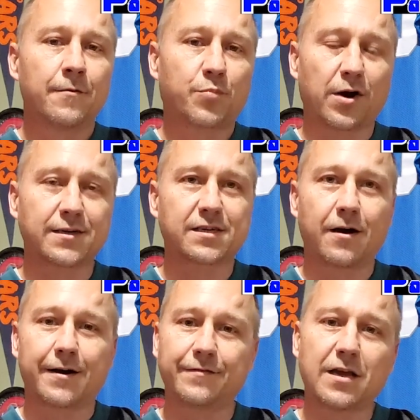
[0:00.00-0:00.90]

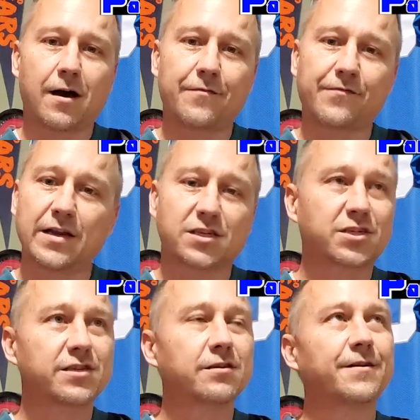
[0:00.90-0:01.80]
Prescott and the offense
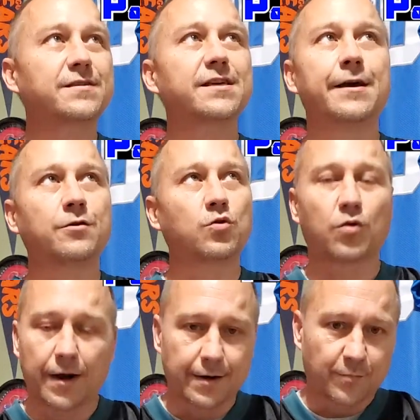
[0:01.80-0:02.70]
just looks
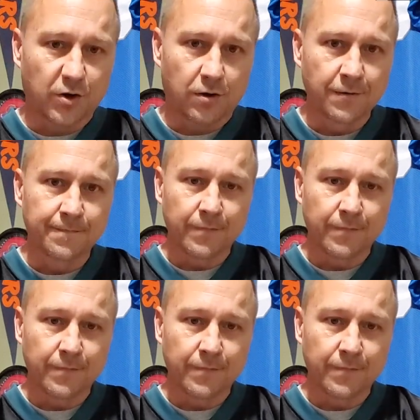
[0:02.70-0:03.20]
incredible.